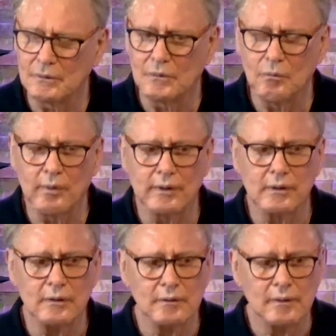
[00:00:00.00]

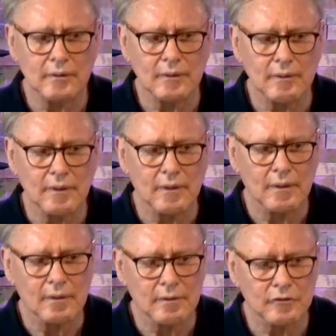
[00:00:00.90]
where
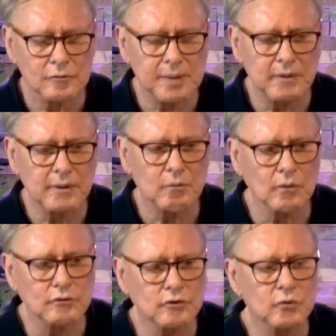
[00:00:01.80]
Spirit
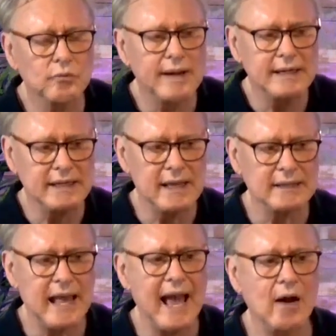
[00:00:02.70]
wants to
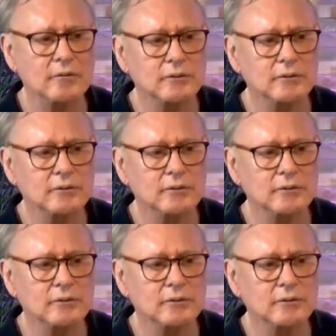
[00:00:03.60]
radiate out